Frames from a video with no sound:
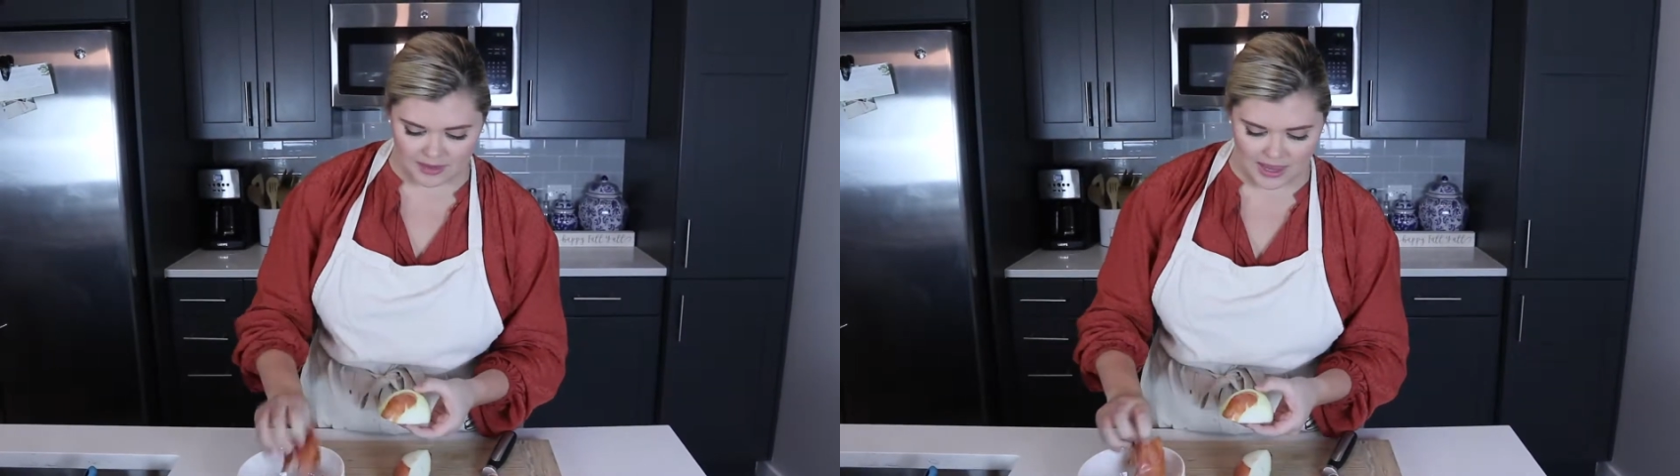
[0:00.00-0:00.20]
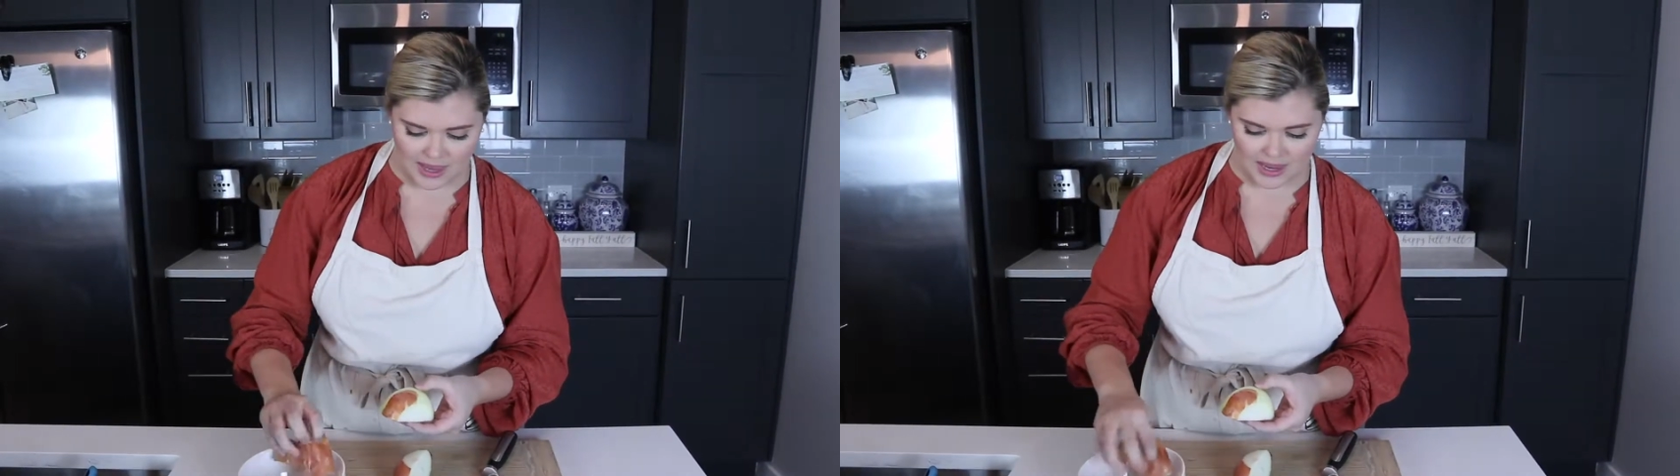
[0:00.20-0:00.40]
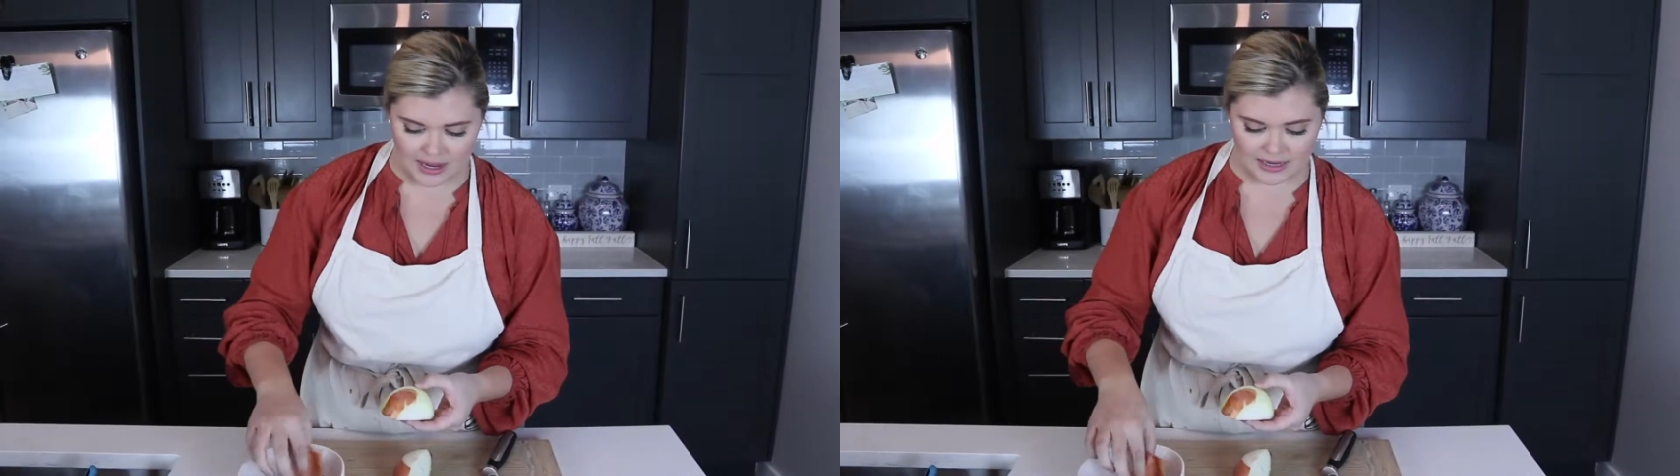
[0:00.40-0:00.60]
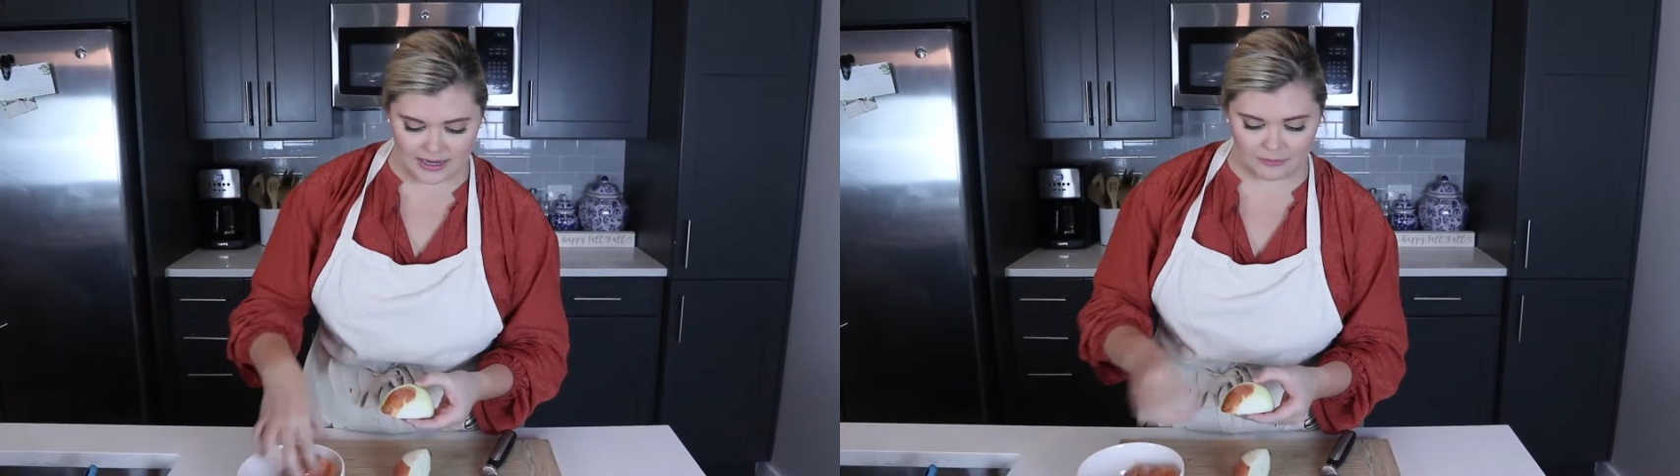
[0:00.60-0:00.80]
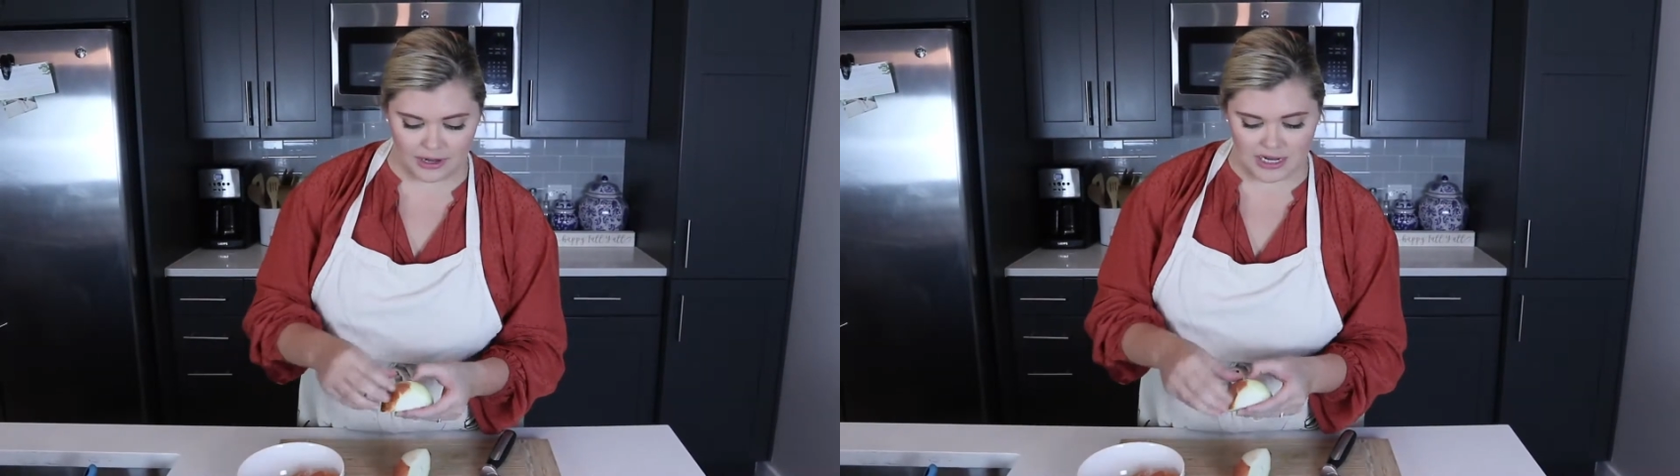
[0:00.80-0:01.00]
and get
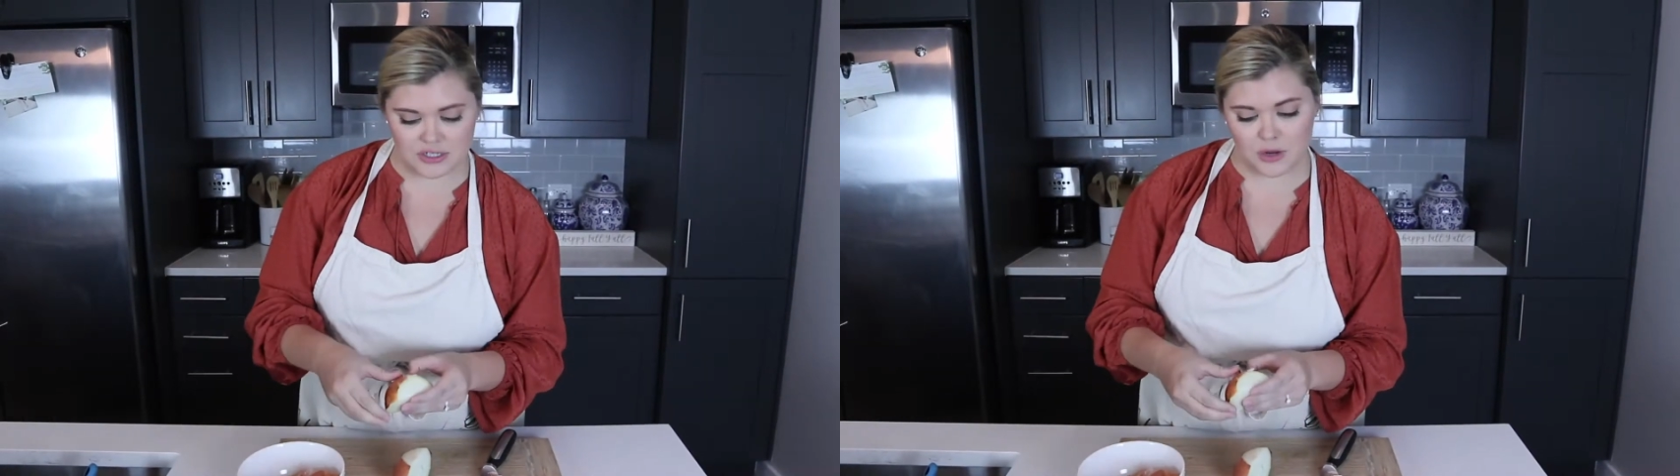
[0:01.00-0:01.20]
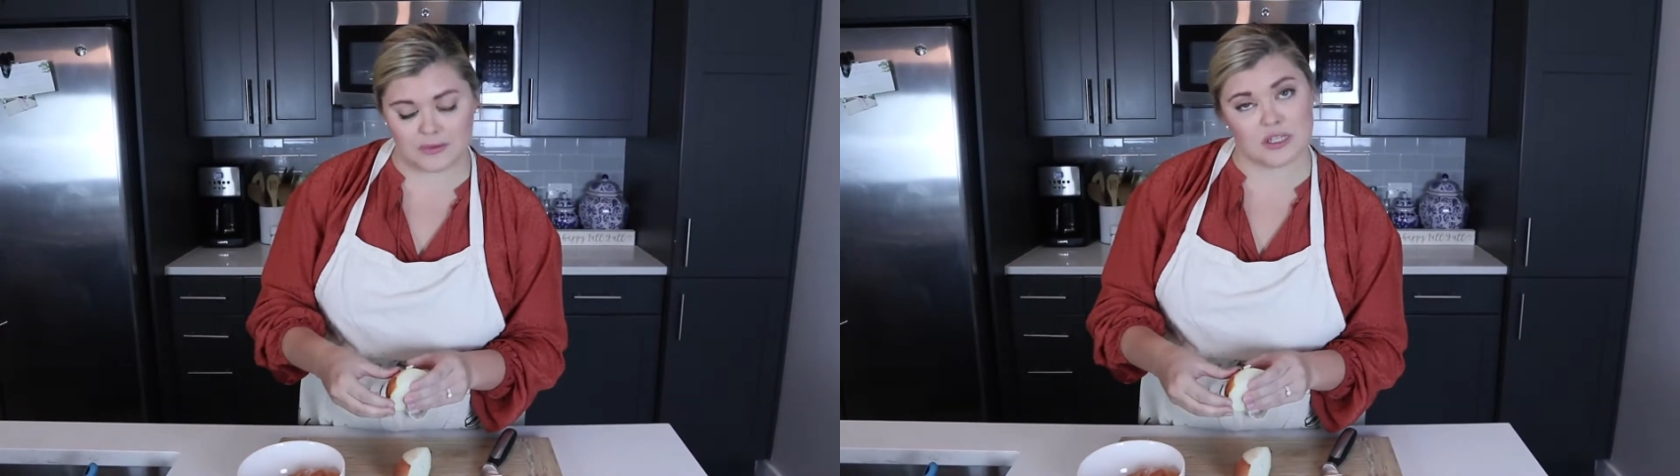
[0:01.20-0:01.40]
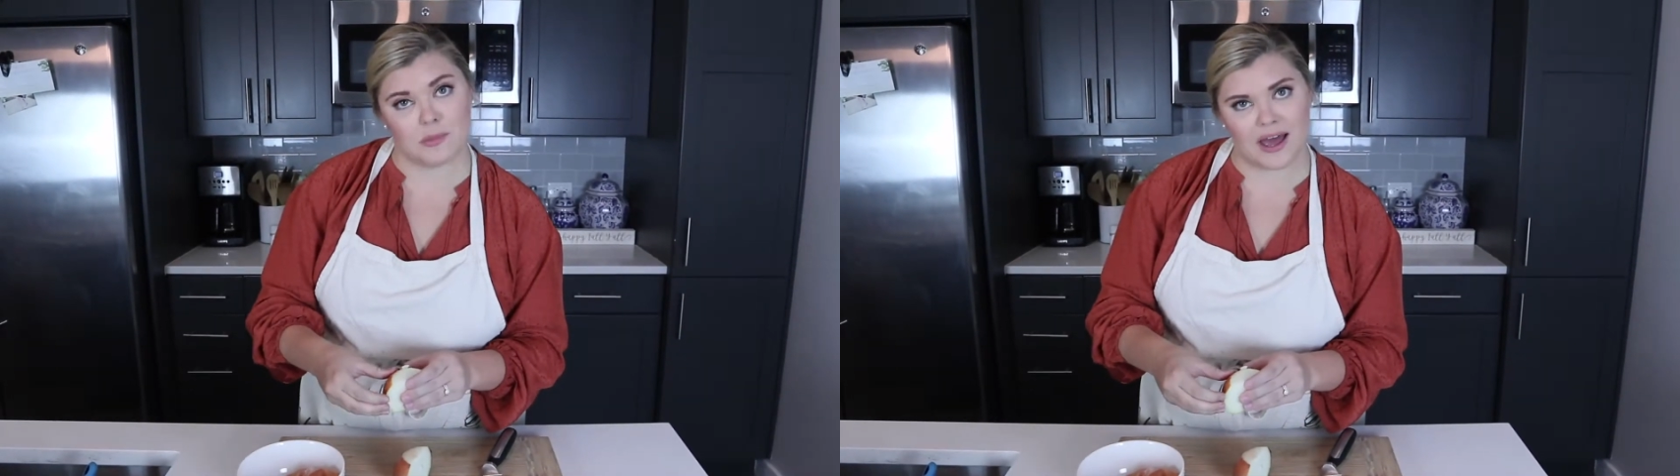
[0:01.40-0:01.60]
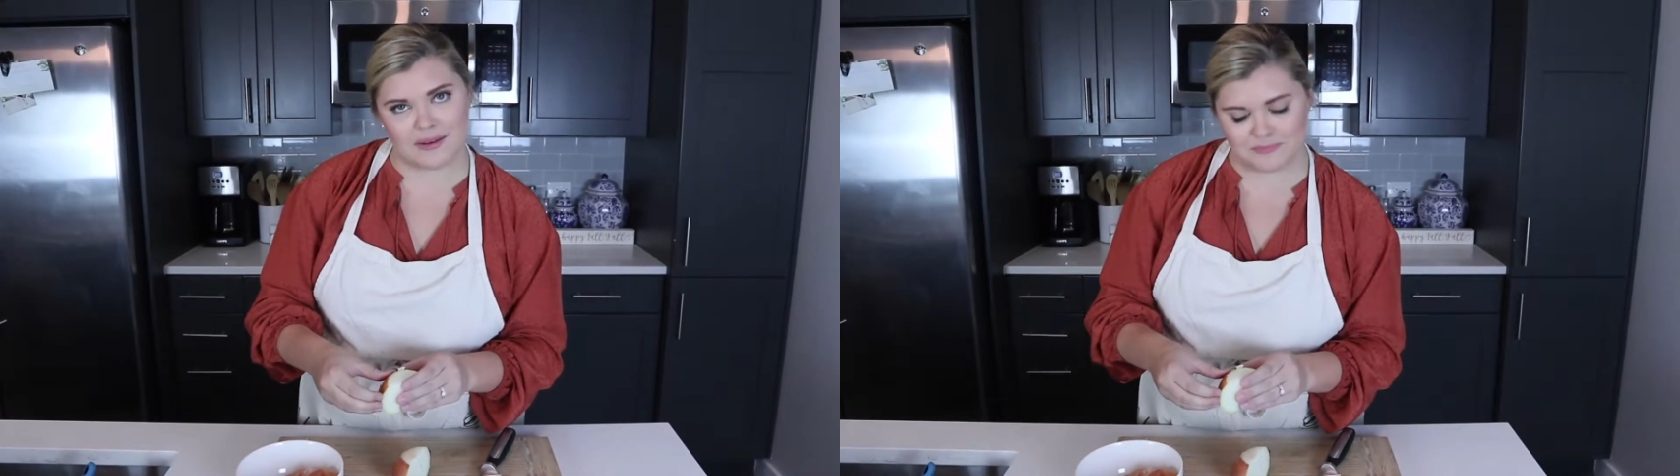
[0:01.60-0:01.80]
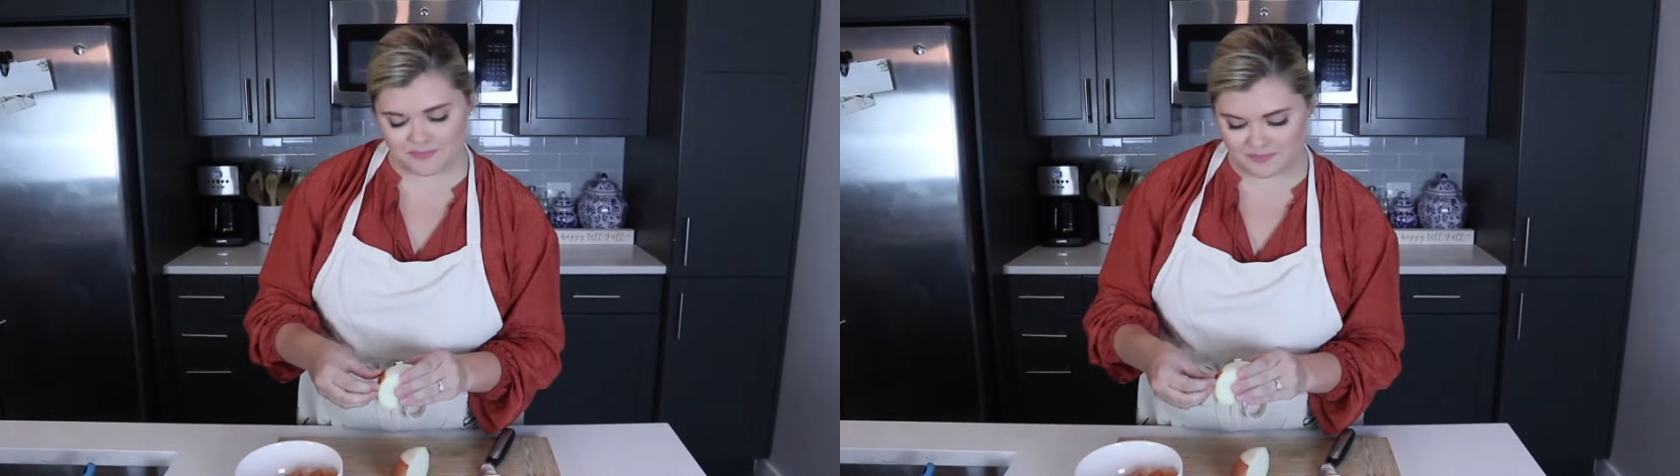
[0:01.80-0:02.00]
it ready to go into the pot.